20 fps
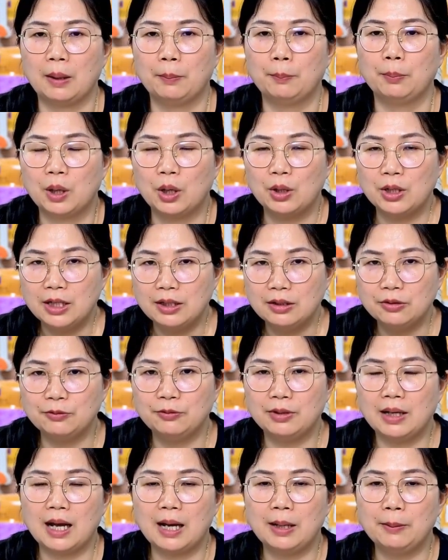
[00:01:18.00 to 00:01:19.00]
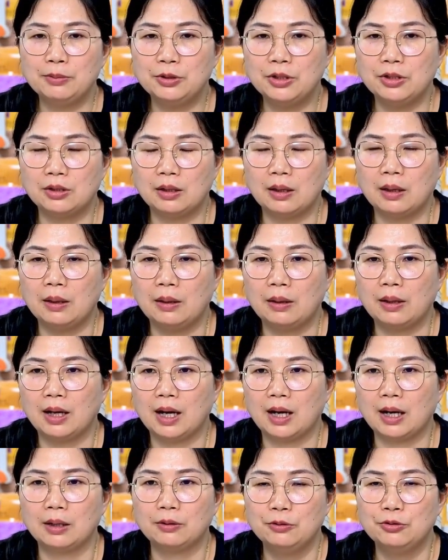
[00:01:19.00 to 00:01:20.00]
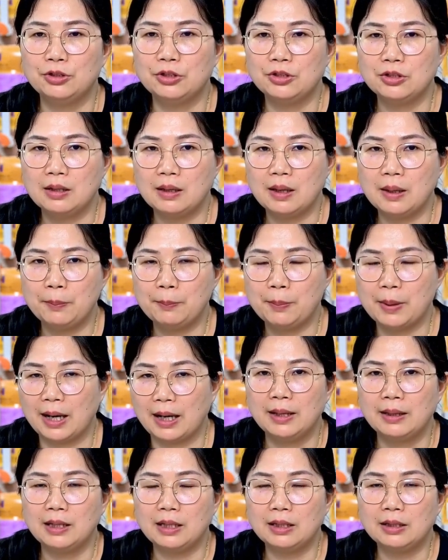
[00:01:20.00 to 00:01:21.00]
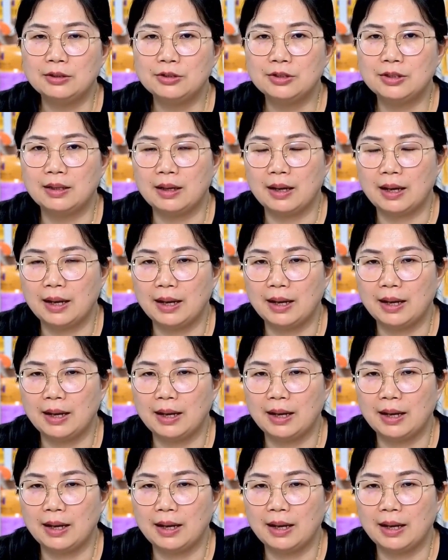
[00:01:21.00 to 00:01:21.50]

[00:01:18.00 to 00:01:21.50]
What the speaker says: pocket flaps, cuffs, plackets,